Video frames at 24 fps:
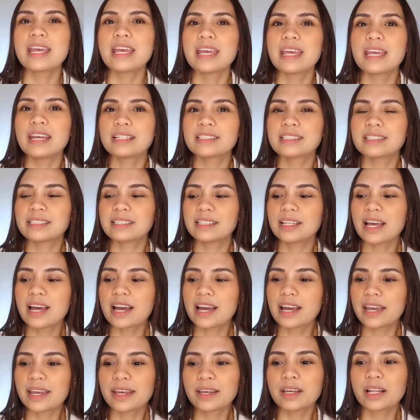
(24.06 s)
it's
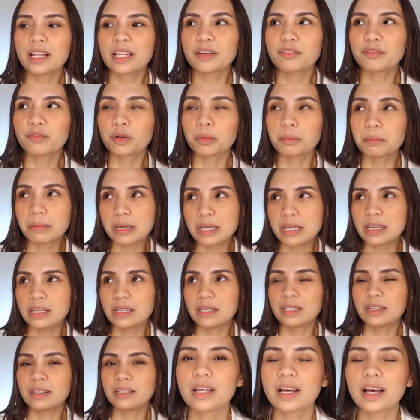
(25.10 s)
like for
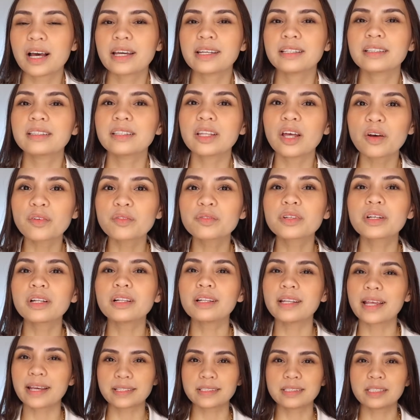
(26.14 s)
me, I love
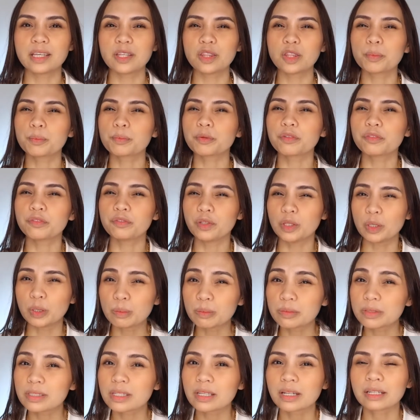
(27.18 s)
collecting the
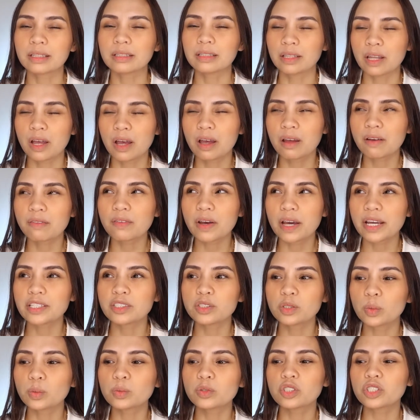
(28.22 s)
perfumes that I love. I
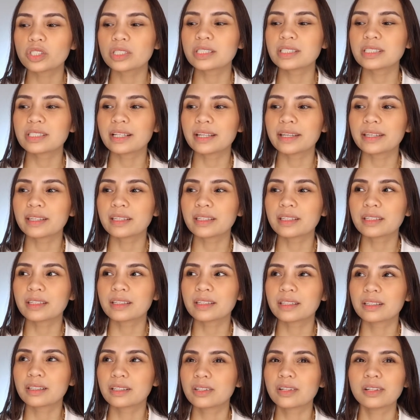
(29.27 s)
don't just like
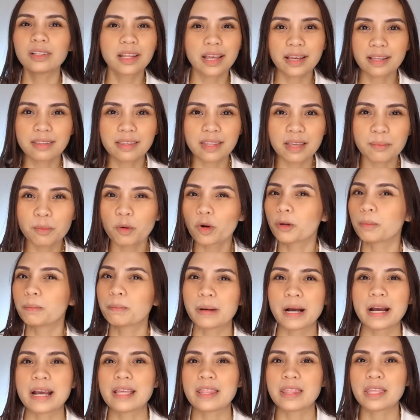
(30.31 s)
collect them or
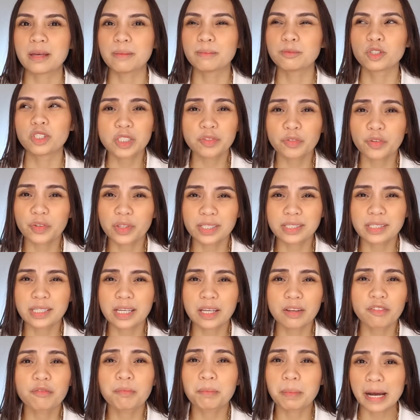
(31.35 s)
buy them just for the sake
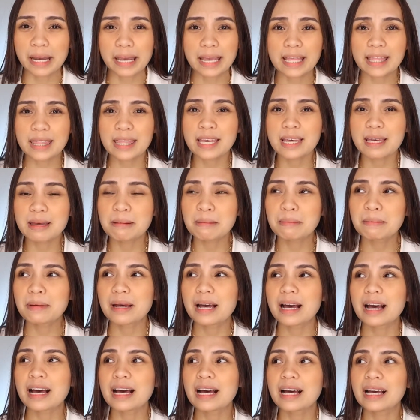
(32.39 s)
of buying them.
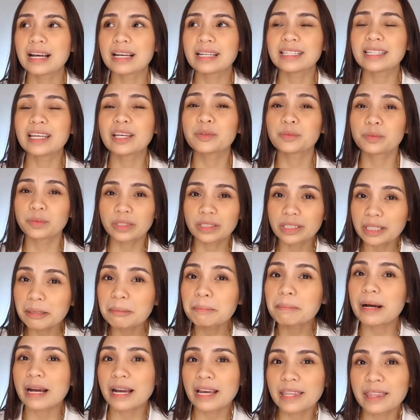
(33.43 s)
I really
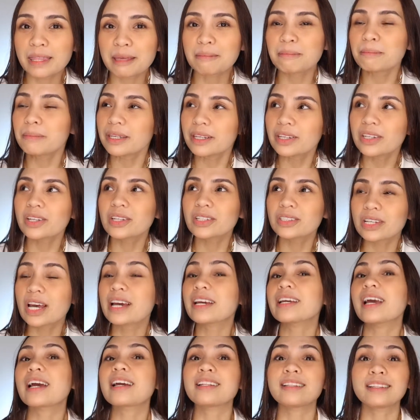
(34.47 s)
buy them because I
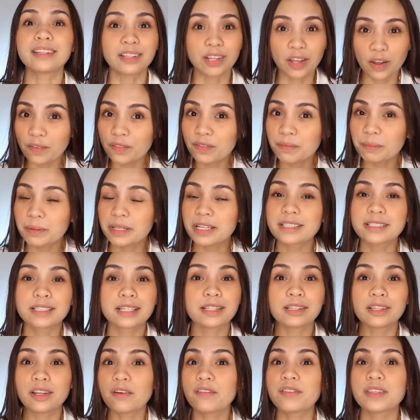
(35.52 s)
love
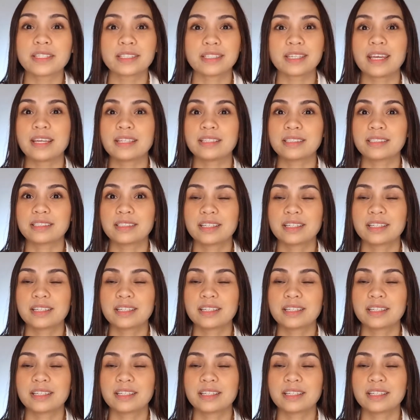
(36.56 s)
the scent.